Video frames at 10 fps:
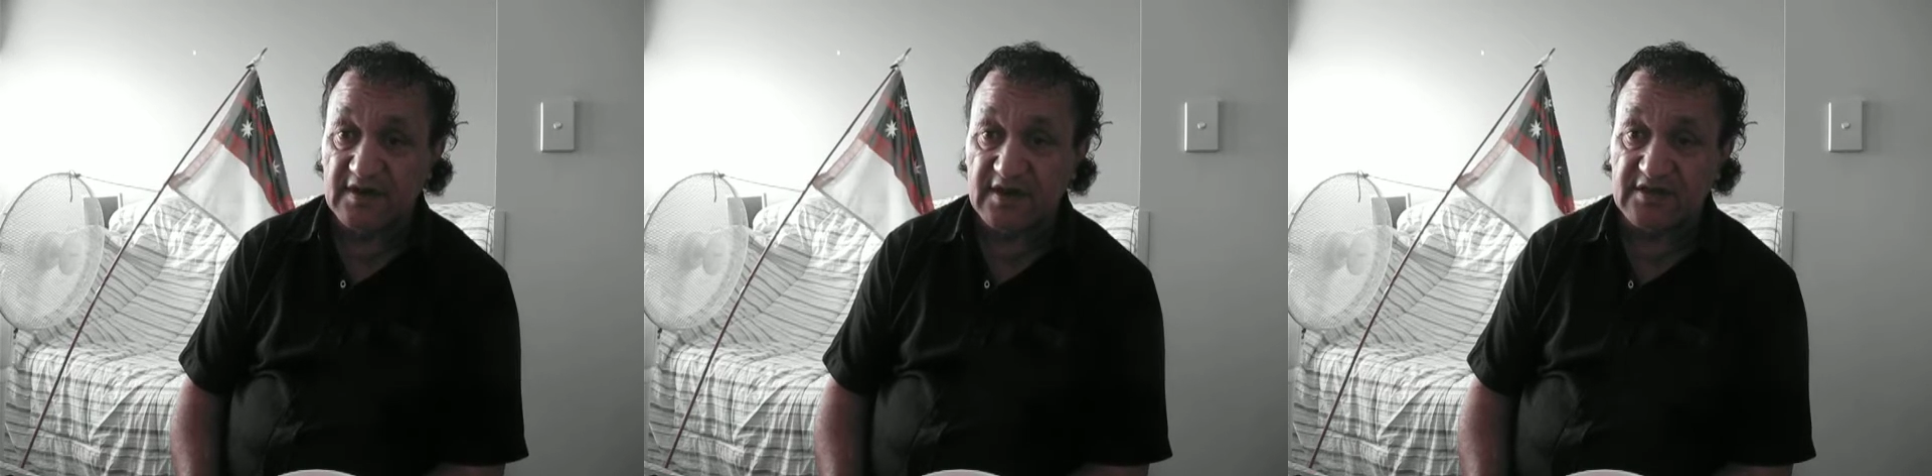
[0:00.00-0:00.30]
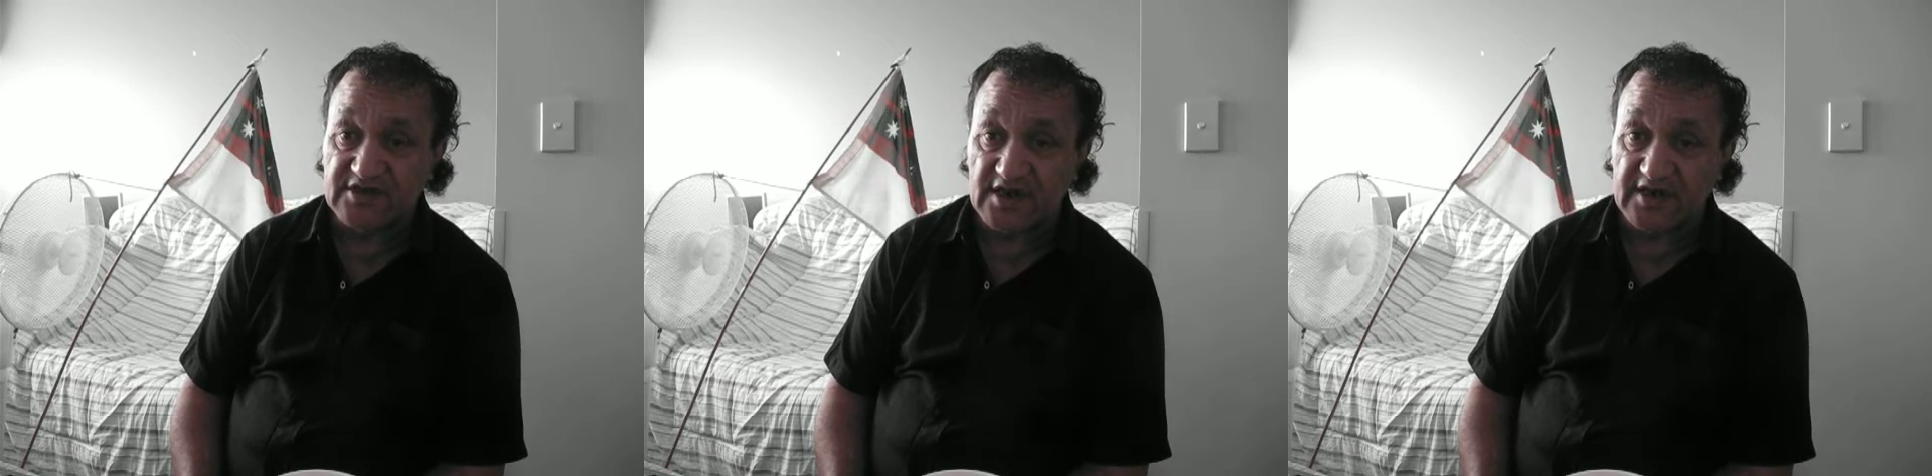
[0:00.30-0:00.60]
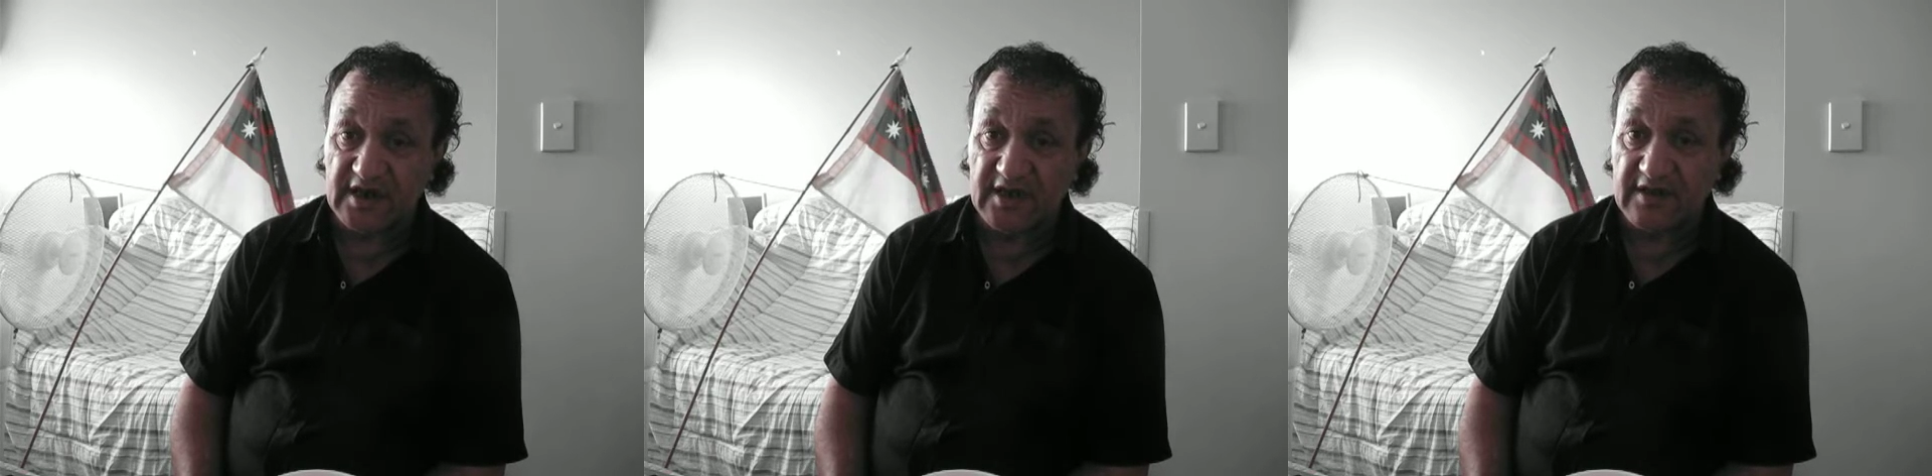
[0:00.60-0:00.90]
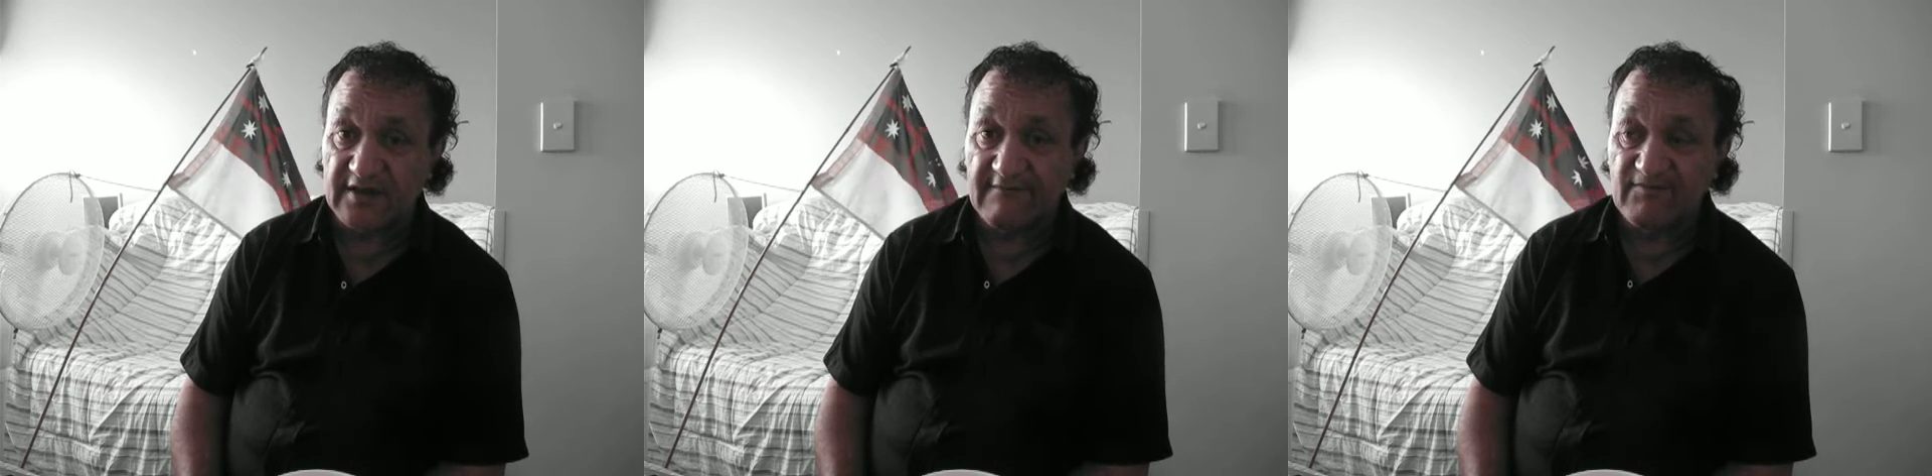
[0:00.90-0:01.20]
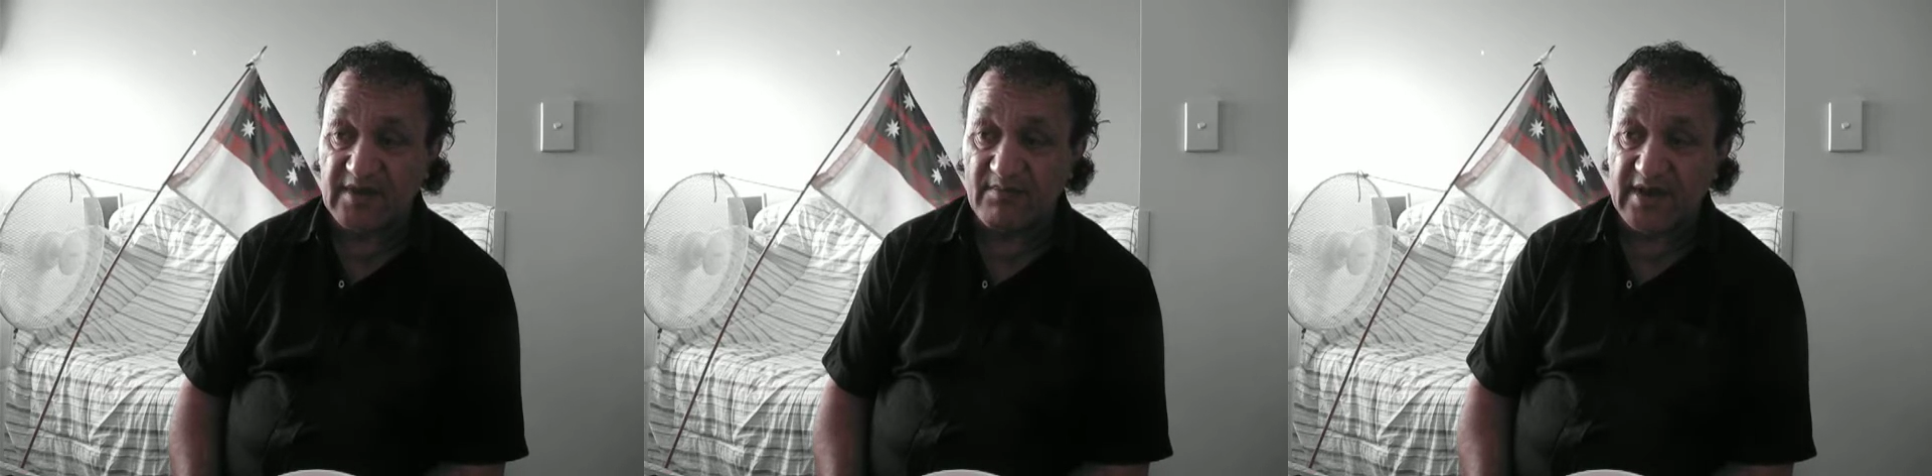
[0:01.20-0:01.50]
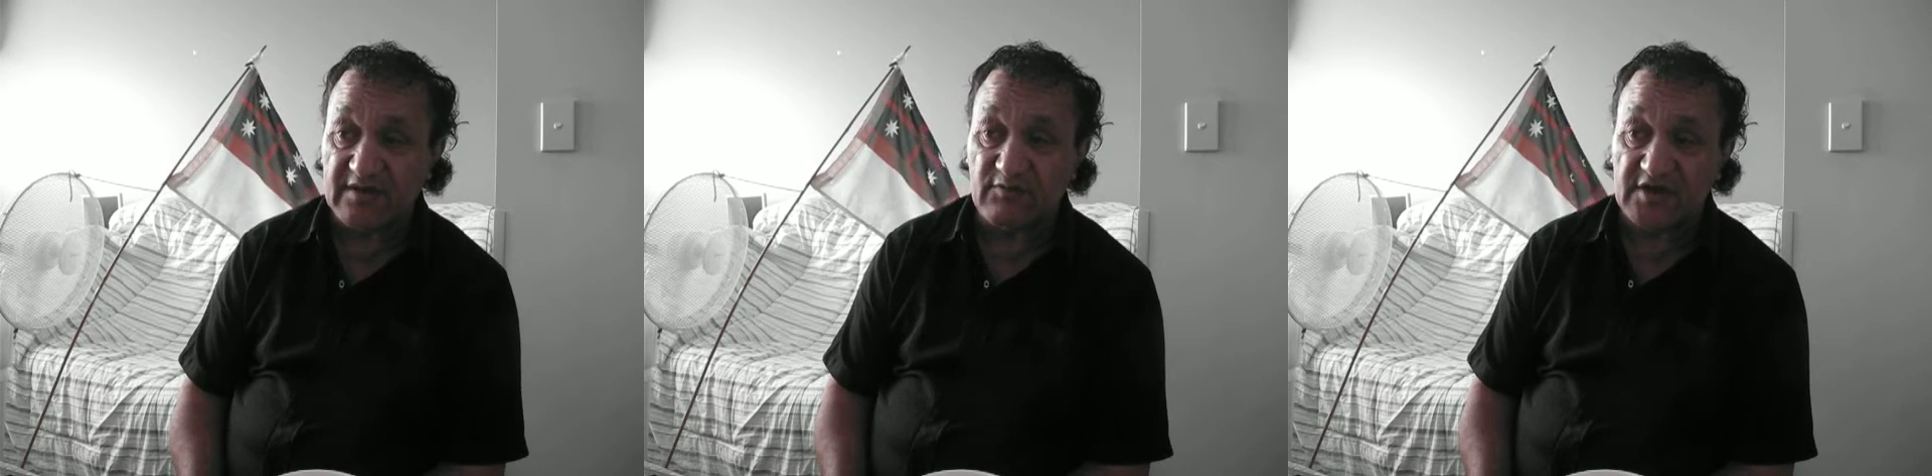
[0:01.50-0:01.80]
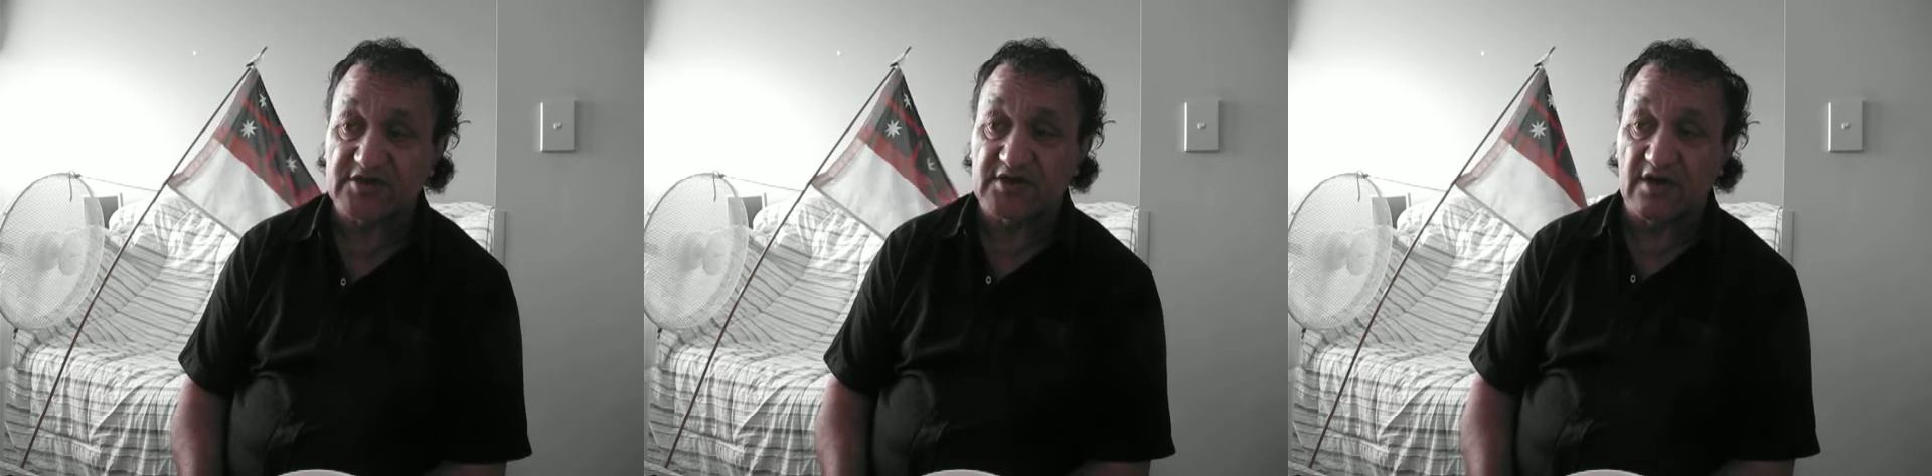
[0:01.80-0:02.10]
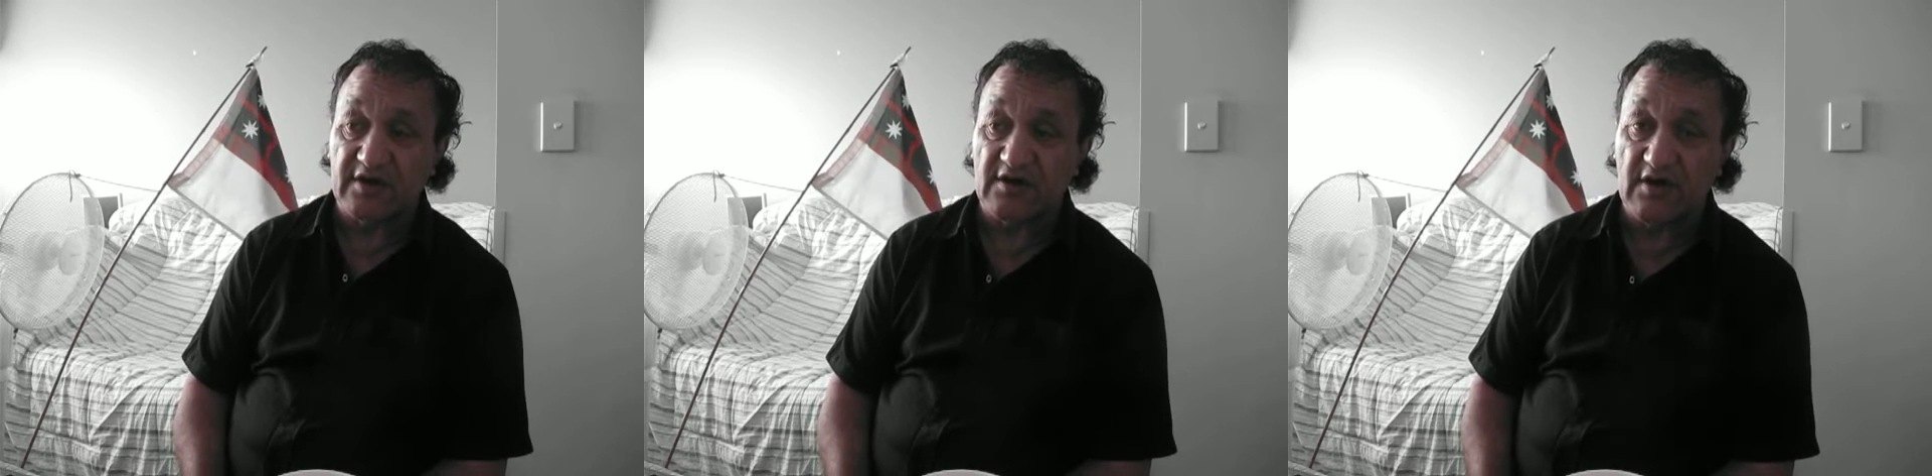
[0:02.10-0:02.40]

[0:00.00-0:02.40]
and Sunday about what's going